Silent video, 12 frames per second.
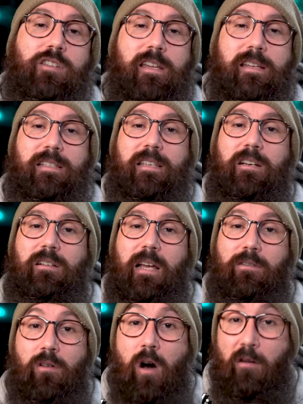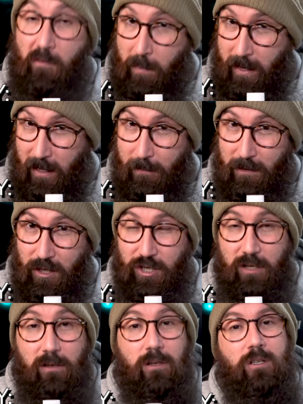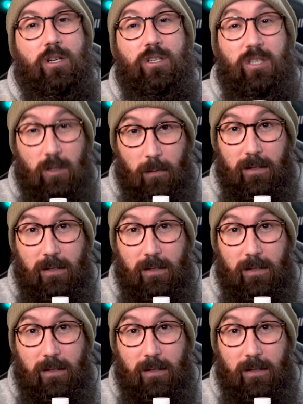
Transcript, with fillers: you need a skill level of a beginner magician to do